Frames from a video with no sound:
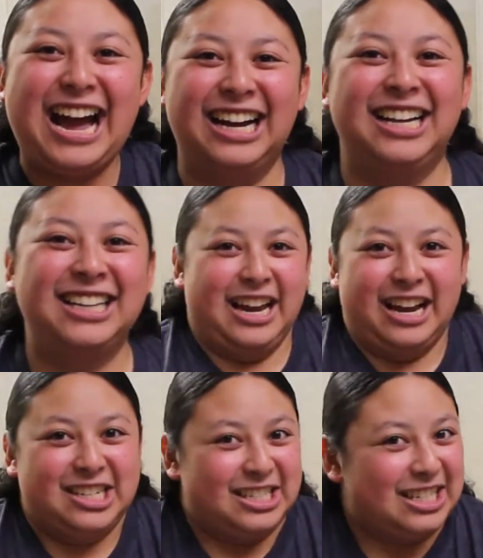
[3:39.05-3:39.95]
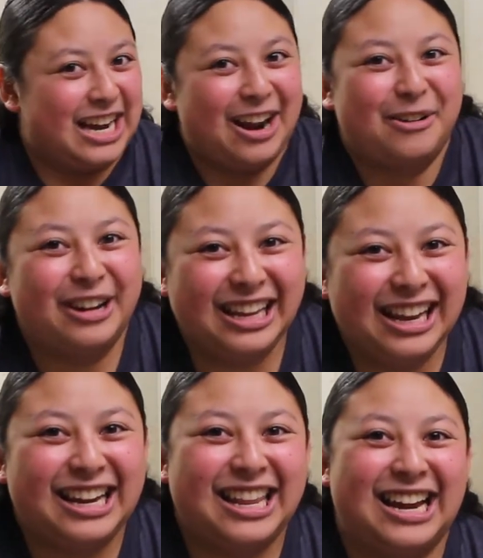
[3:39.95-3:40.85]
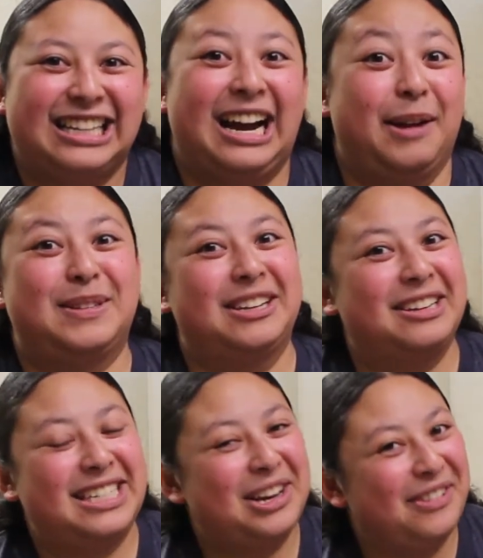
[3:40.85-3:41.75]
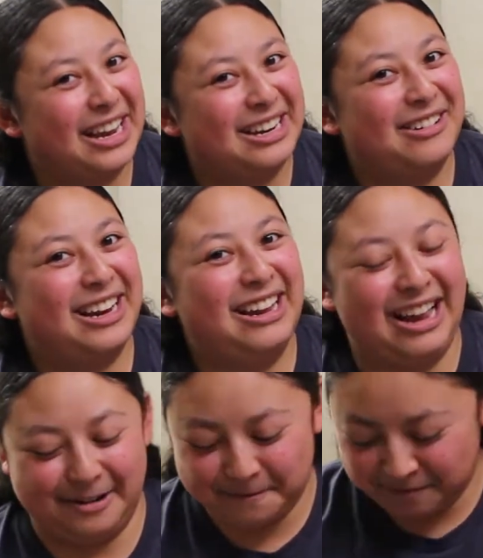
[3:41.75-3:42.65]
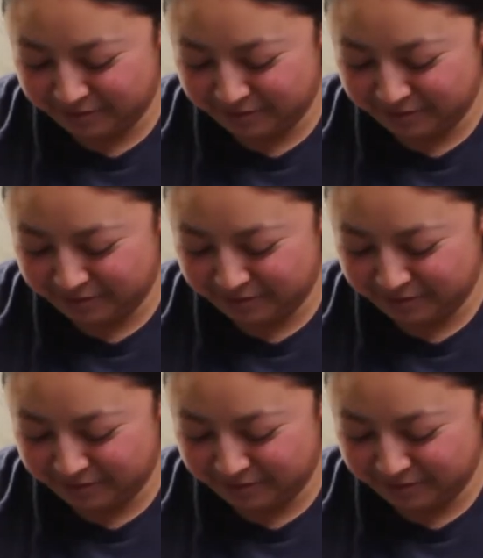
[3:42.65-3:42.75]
I think I just got really lucky that time, so let's see if I can do it again.